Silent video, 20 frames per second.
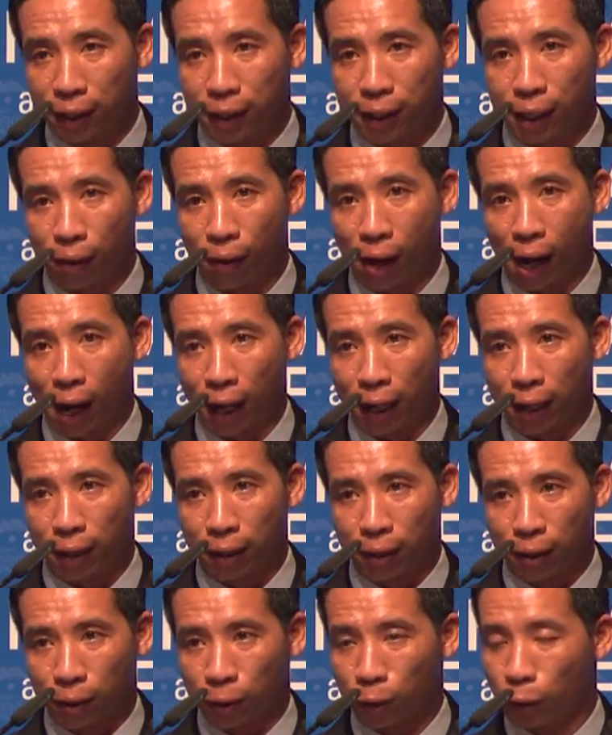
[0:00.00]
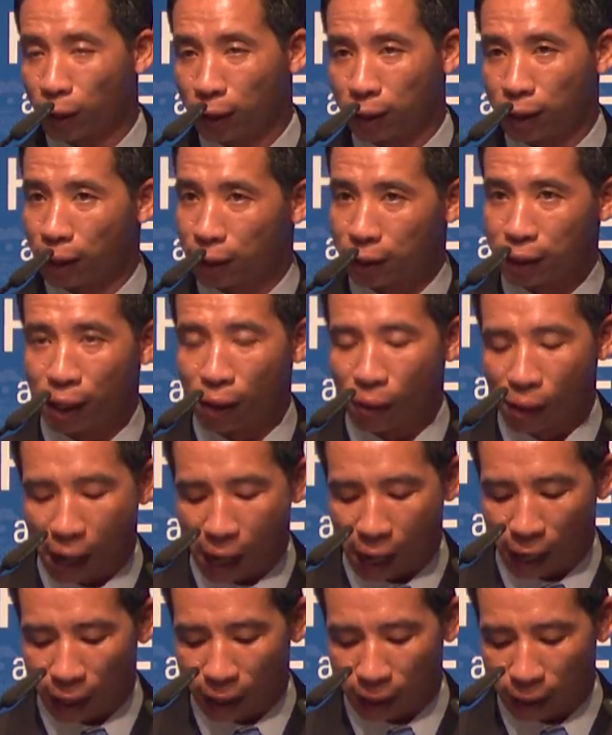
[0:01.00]
I wrote a letter of complaint
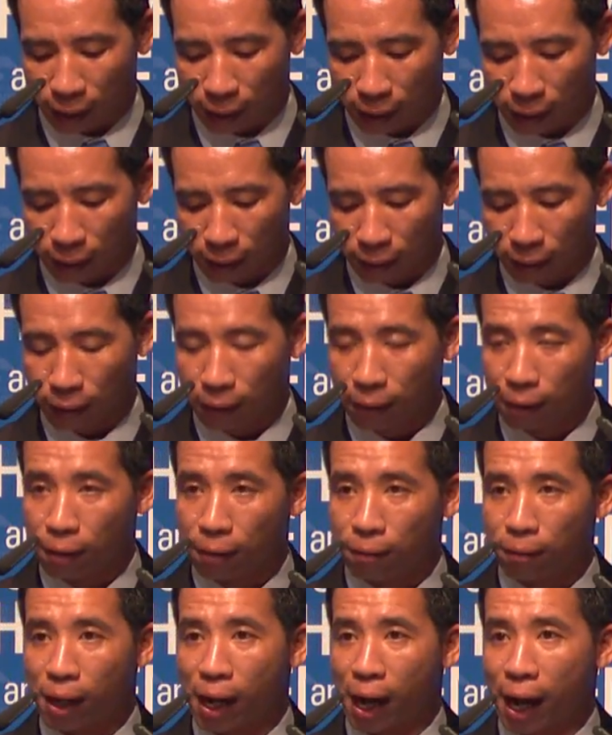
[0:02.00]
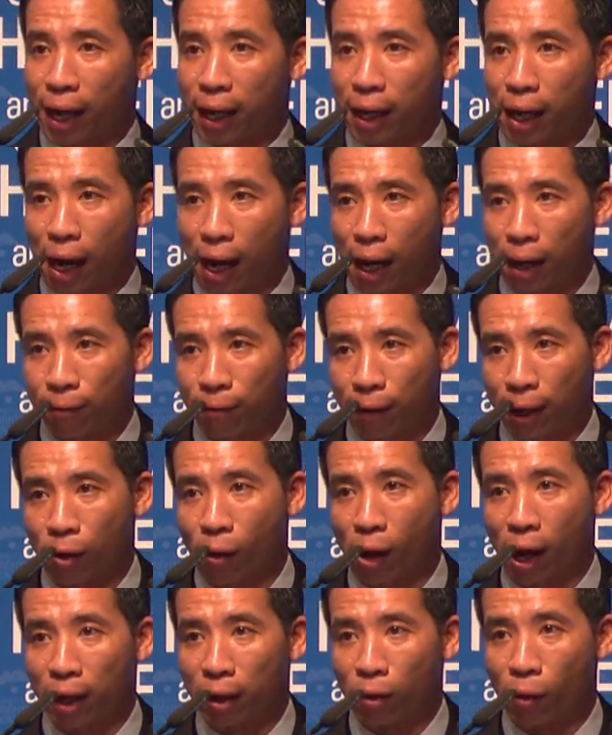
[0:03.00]
and conducted a hunger strike,
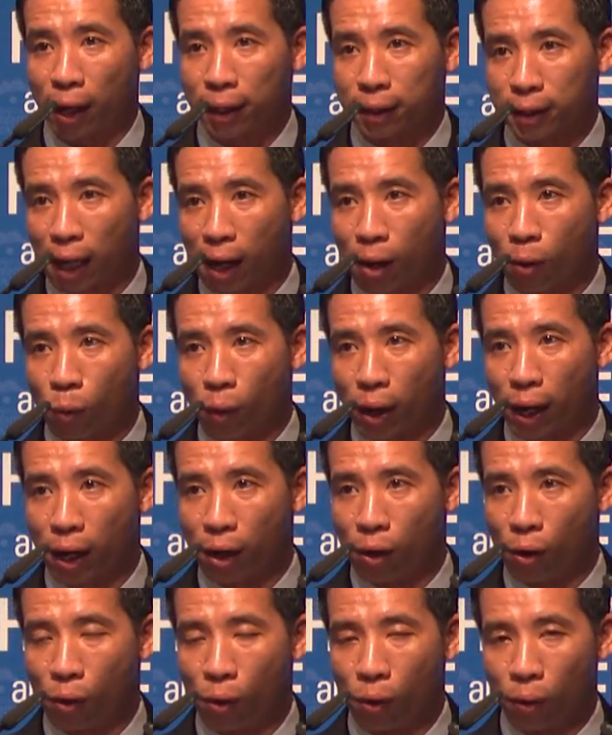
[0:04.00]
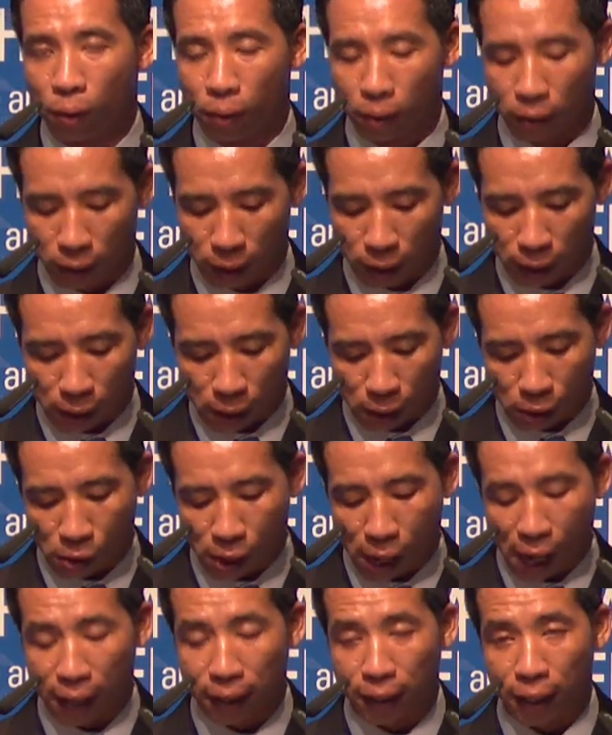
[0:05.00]
and was even prevented from
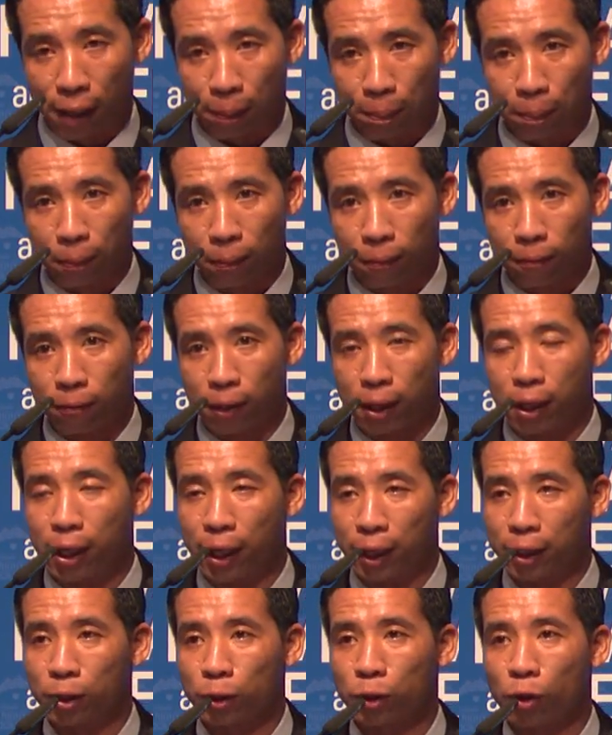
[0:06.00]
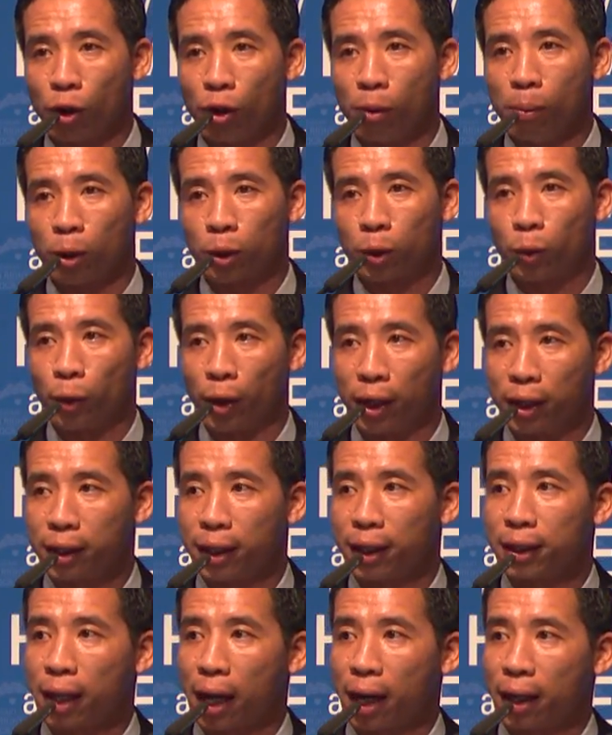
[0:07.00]
receiving a Bible given to me by
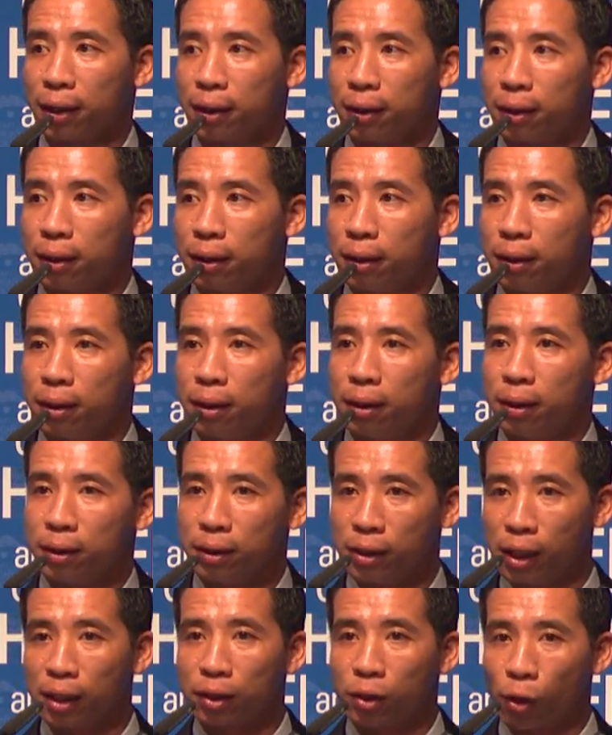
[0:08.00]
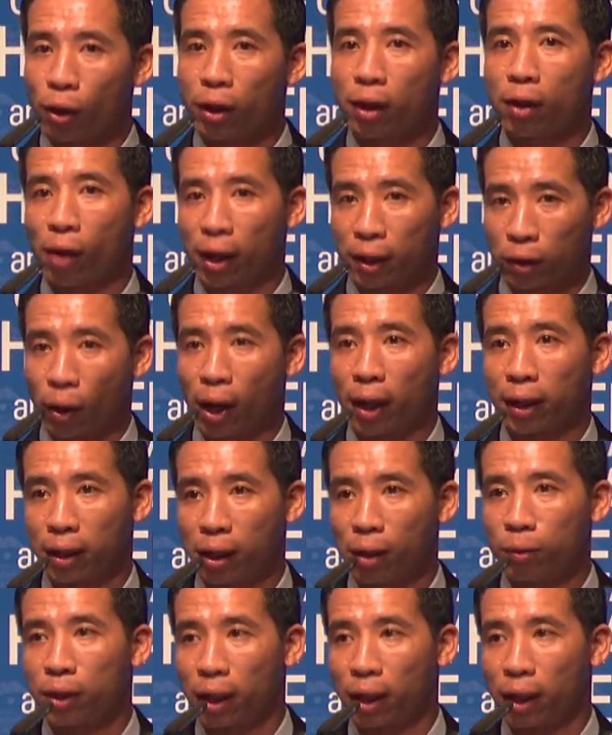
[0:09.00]
the EU delegation.